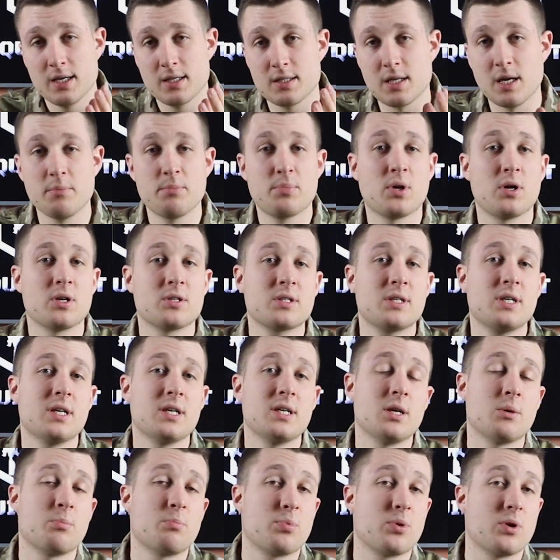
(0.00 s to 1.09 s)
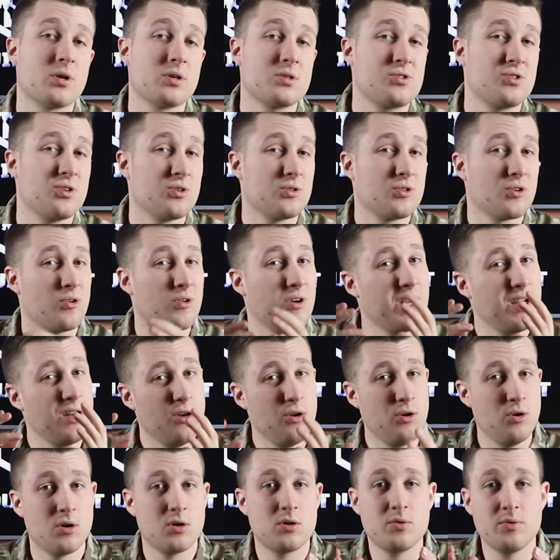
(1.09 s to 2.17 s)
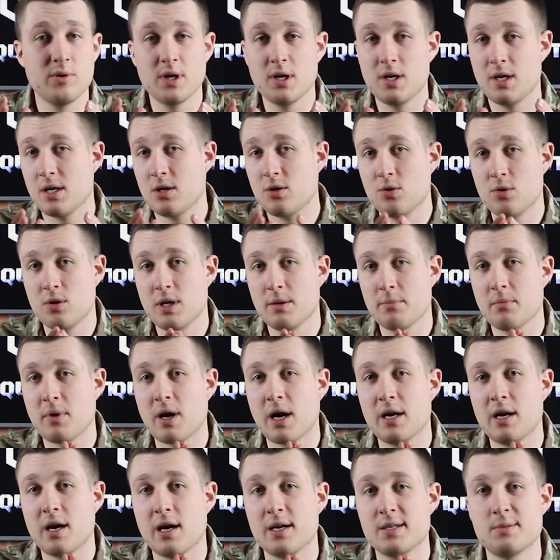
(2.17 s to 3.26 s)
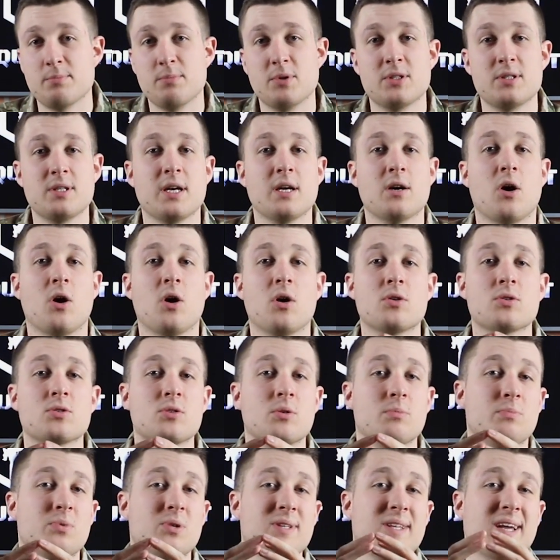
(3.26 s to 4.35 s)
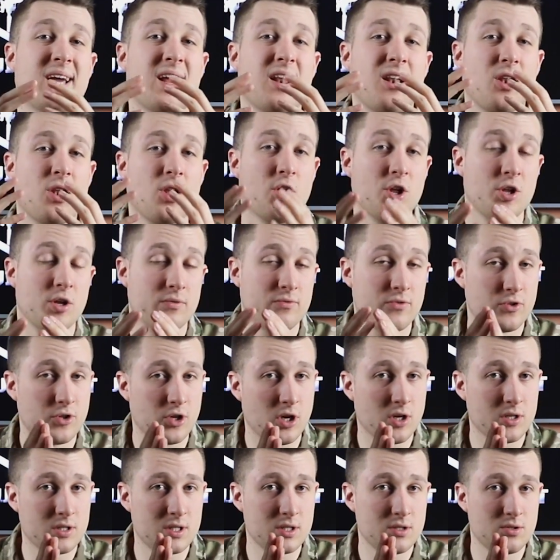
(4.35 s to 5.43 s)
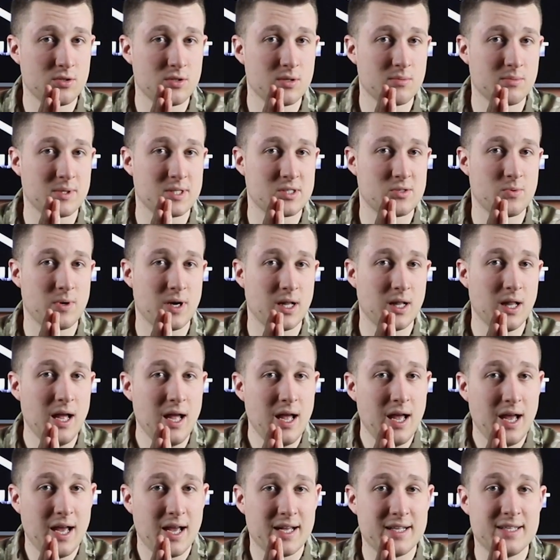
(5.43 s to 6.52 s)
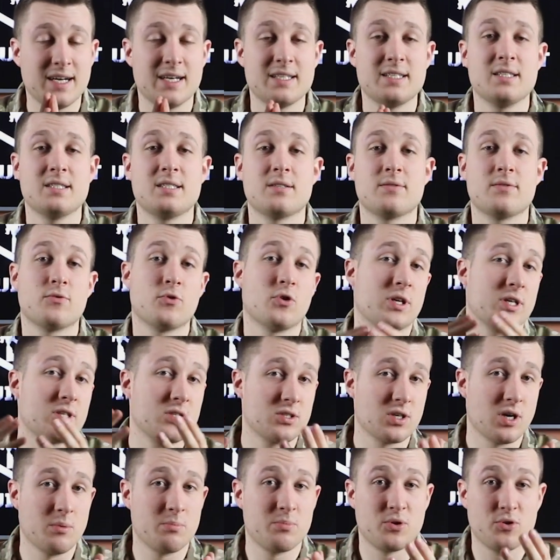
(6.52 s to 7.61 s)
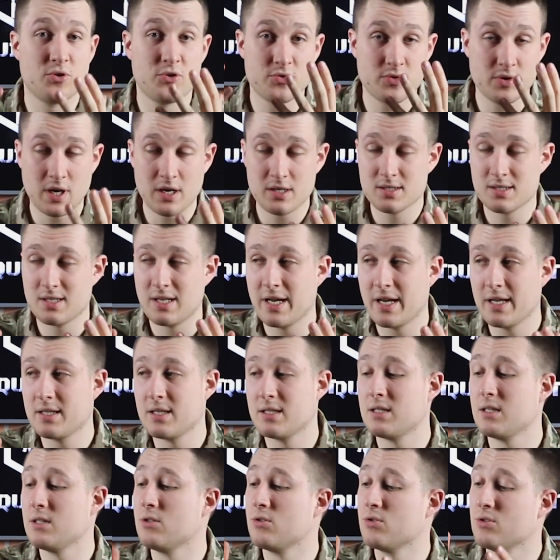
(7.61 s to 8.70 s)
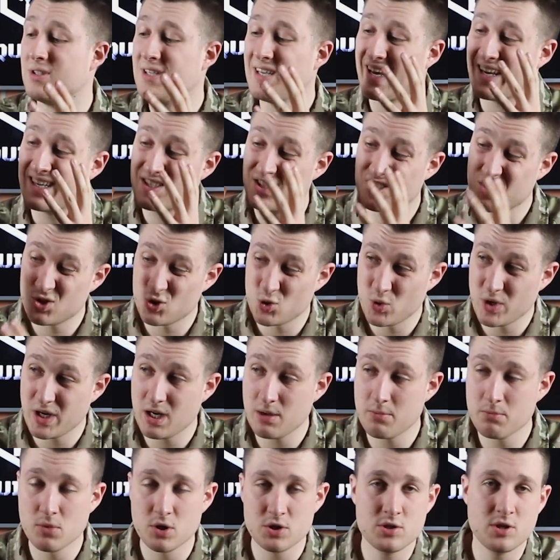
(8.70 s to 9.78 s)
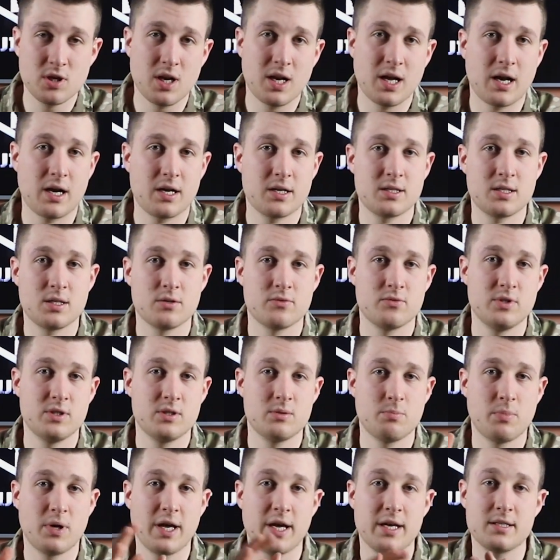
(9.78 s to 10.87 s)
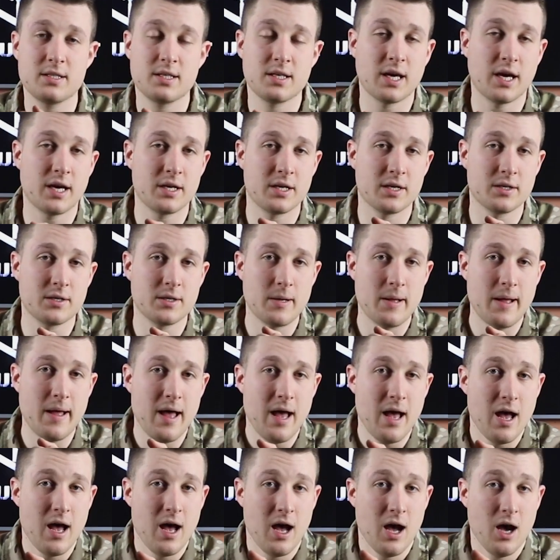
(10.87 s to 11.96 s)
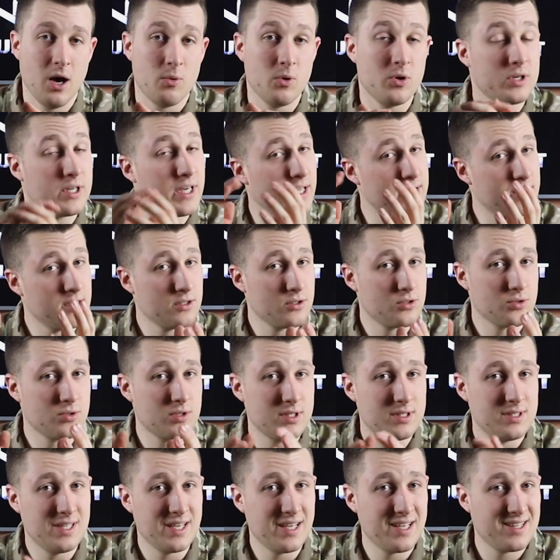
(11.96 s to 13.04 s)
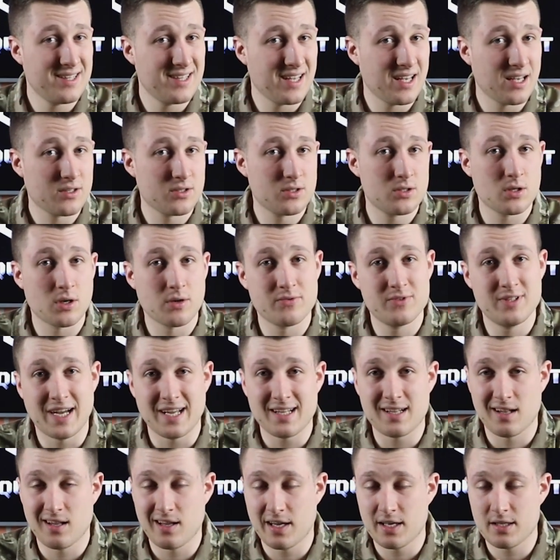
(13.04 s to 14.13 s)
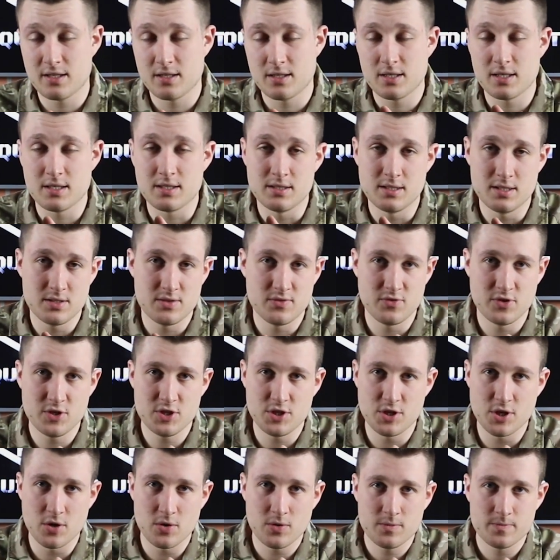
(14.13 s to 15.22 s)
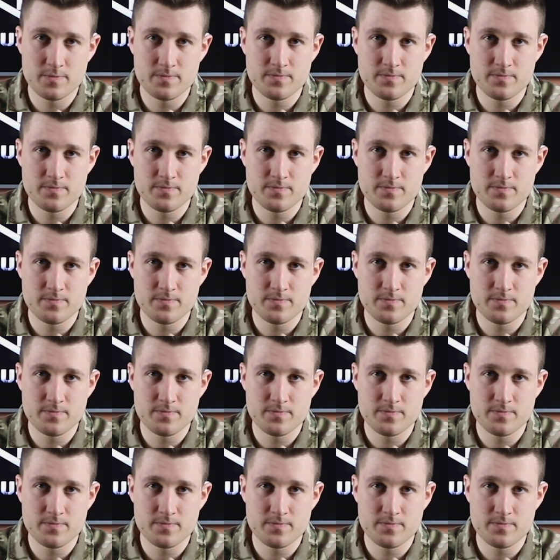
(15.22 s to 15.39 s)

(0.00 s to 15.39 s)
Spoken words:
Templar's Gear, their products don't only look really cool in my eyes, but they also put a lot of thought into them as well. And that is, for example, translated into the extreme modularity of this plate carrier. We'll get into the details of that later in this video.